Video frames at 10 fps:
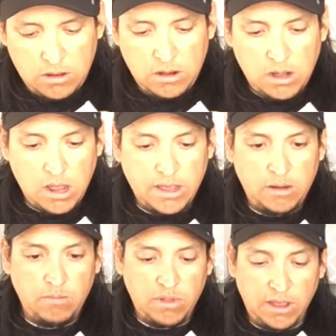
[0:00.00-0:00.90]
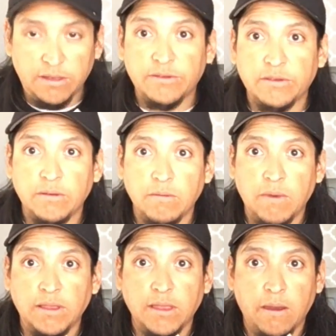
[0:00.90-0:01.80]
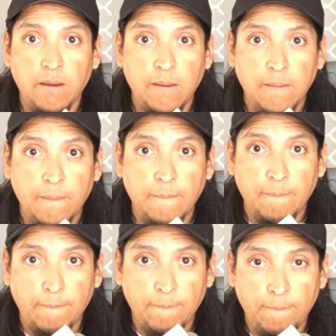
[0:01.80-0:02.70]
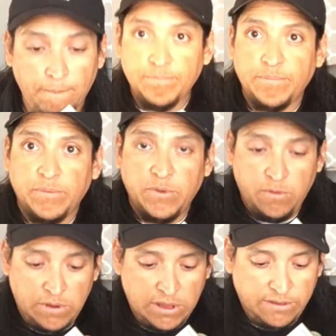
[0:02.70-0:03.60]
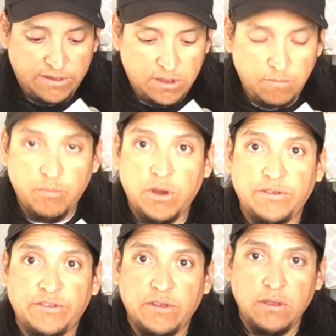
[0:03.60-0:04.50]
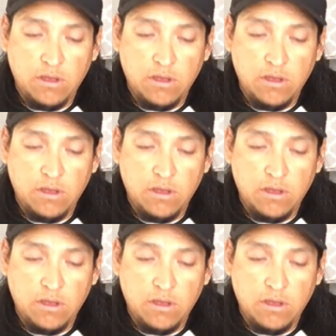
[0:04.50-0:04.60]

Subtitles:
Lock it in place right there. To release it, press